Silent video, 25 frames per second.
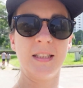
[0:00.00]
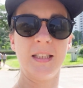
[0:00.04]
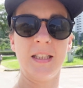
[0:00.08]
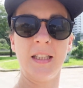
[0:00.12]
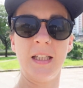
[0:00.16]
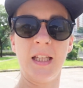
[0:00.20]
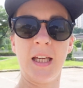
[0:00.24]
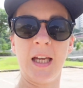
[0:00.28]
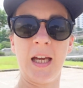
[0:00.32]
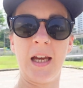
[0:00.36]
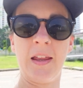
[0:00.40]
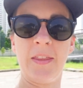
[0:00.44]

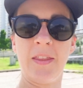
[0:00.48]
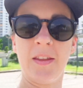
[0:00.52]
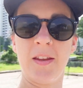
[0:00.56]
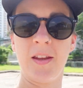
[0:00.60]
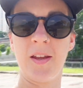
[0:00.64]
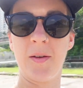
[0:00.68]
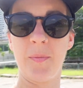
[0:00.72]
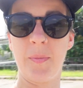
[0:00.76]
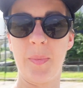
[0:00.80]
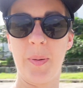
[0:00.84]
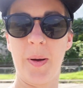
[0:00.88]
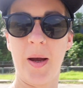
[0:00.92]
Yeah,
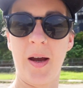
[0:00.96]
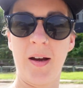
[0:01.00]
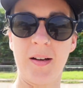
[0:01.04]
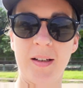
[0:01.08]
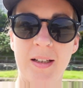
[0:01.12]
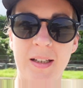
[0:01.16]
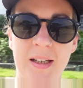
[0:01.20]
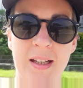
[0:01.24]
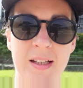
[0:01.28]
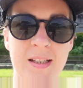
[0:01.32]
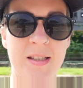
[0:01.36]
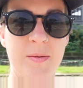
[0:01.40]
the park
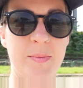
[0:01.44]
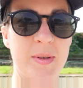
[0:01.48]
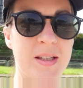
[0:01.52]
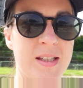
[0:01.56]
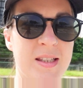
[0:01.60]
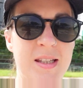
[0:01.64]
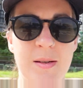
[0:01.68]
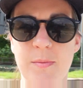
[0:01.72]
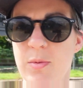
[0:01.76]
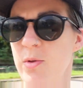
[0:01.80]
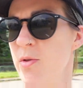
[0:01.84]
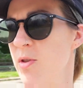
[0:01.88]
connector bit
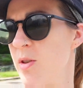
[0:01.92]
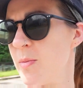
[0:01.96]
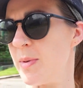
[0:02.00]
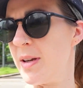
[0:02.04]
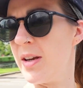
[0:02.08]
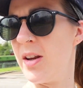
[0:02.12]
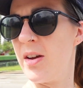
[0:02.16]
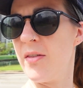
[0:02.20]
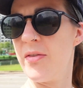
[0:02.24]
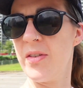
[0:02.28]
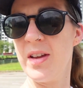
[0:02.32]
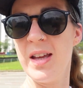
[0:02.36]
seems to have
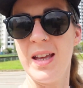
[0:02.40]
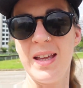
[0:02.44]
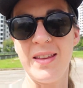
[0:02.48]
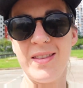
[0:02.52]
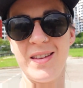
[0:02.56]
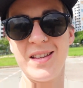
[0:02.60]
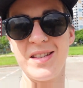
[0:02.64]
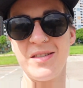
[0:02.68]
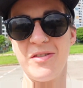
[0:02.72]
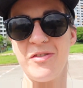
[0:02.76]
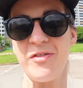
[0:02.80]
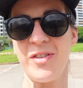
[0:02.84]
split off.
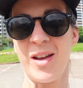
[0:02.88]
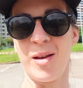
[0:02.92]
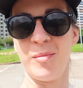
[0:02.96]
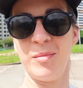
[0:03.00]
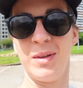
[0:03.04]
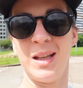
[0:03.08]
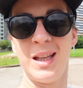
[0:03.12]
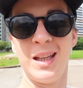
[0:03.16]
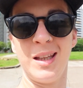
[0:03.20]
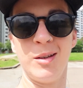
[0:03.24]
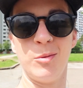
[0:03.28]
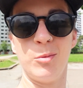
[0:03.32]
There's a
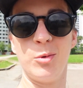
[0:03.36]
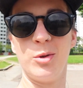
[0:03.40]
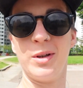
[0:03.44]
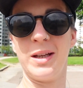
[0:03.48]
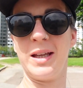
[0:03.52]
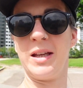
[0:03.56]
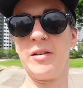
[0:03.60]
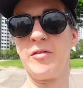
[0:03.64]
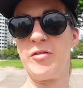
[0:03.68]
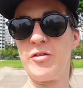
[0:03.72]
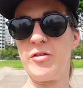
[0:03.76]
family walking in